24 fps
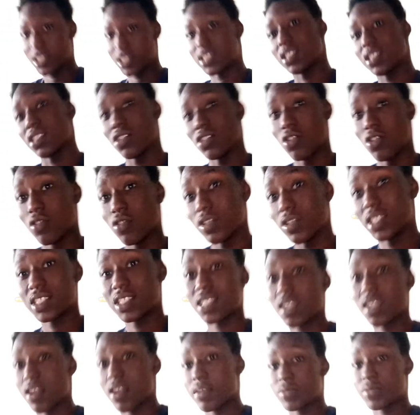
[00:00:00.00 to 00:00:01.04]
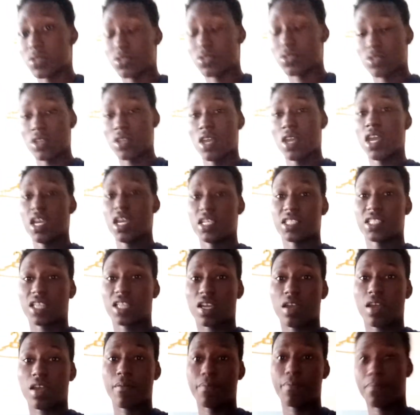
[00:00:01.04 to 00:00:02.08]
it in your
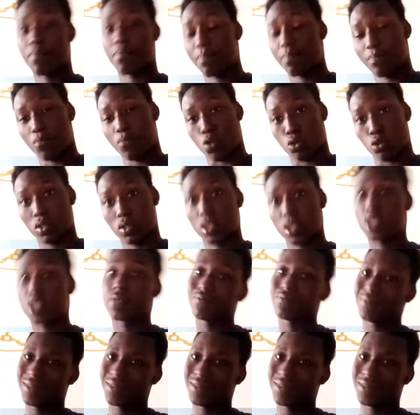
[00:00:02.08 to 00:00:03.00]
Instagram post.